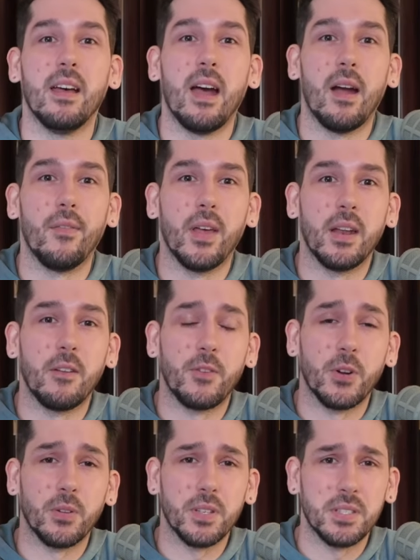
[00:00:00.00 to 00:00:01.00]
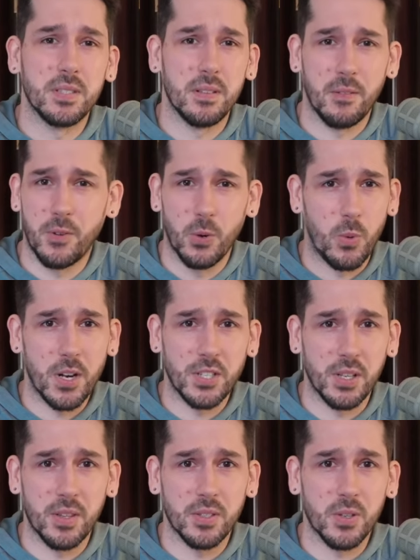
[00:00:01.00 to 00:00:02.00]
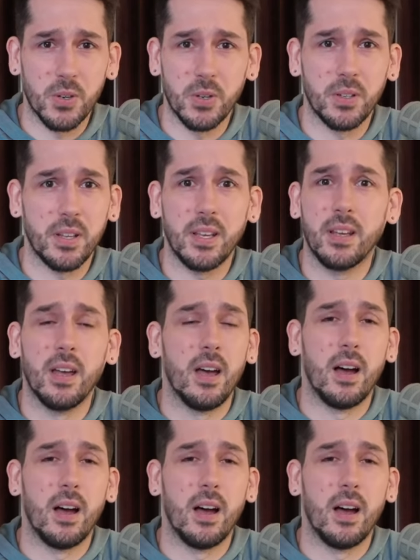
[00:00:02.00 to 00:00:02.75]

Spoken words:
And then if you're watching this early,